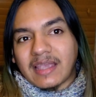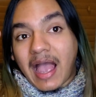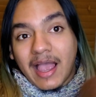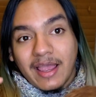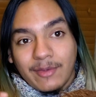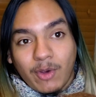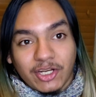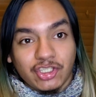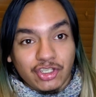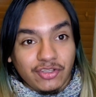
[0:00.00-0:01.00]
I
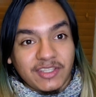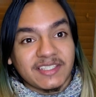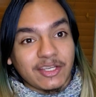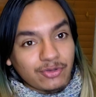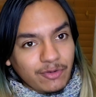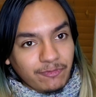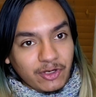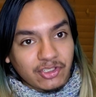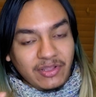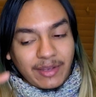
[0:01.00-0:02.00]
wanted to do this intro
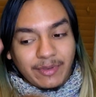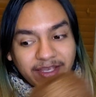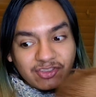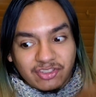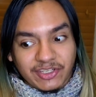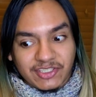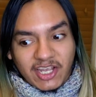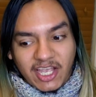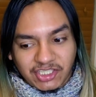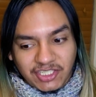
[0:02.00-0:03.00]
first so that way I can start
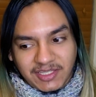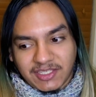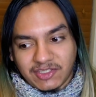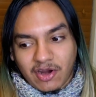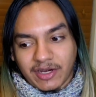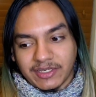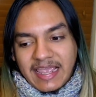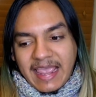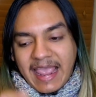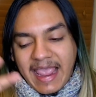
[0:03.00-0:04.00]
touching these yarns.
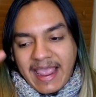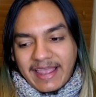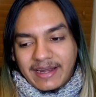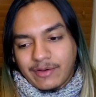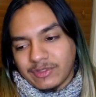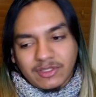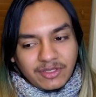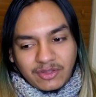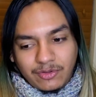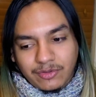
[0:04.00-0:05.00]
And I was
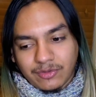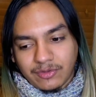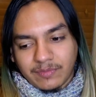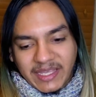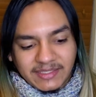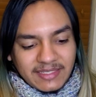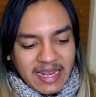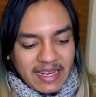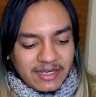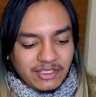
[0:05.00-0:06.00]
looking through my
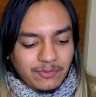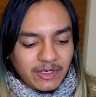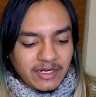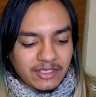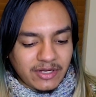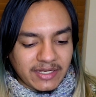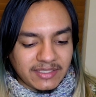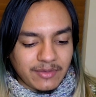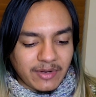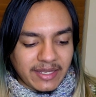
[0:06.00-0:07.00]
stash and whatnot, trying to
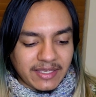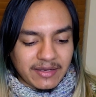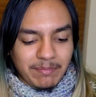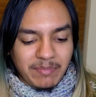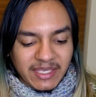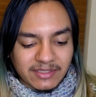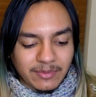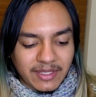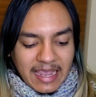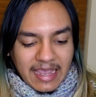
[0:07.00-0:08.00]
see what I can mix
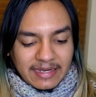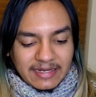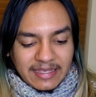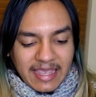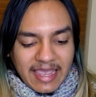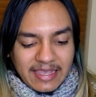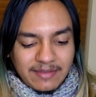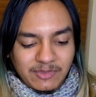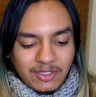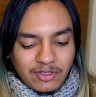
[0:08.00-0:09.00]
with it. And I
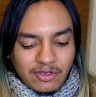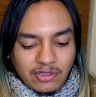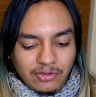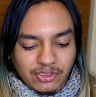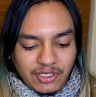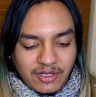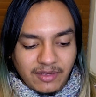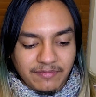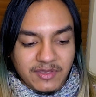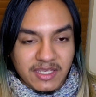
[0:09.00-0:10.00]
came to the conclusion
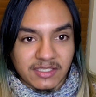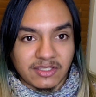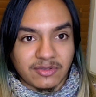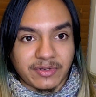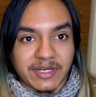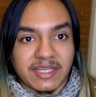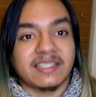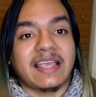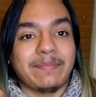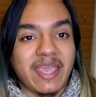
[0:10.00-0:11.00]
of these 3, because
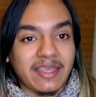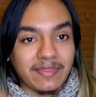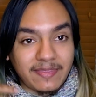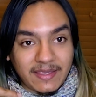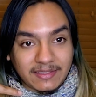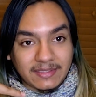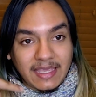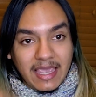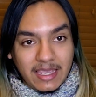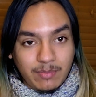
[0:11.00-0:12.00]
I made this
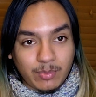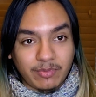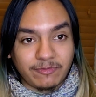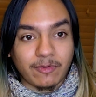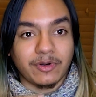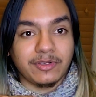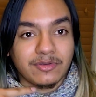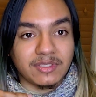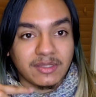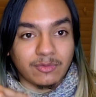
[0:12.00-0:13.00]
cape before
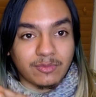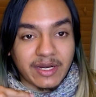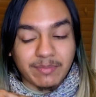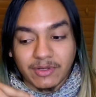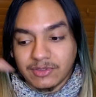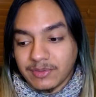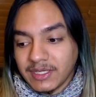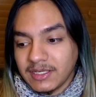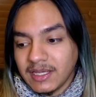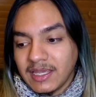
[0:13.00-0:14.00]
using the rainbow
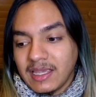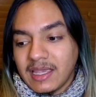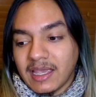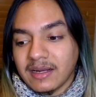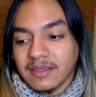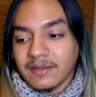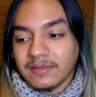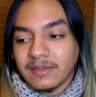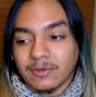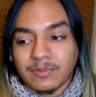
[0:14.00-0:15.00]
tweed. And I thought
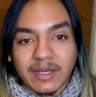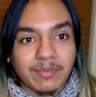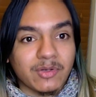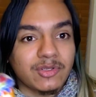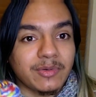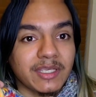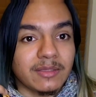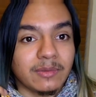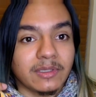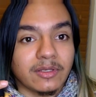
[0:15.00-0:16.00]
that the rainbow
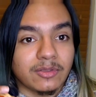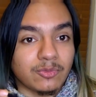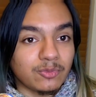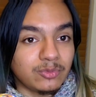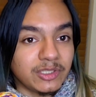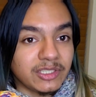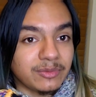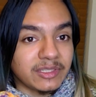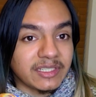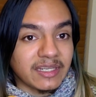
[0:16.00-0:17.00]
tweed would look really,
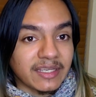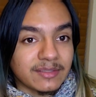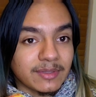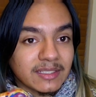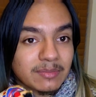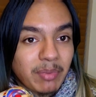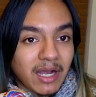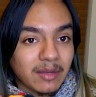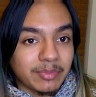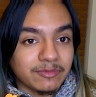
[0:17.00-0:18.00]
really nice with this
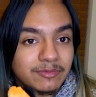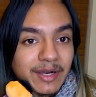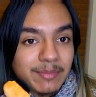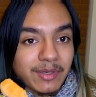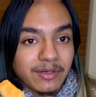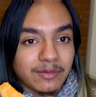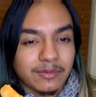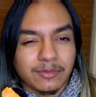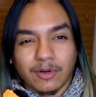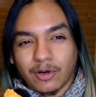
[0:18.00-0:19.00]
pop of
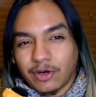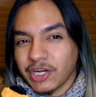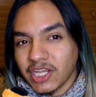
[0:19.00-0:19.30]
rainbow Ernie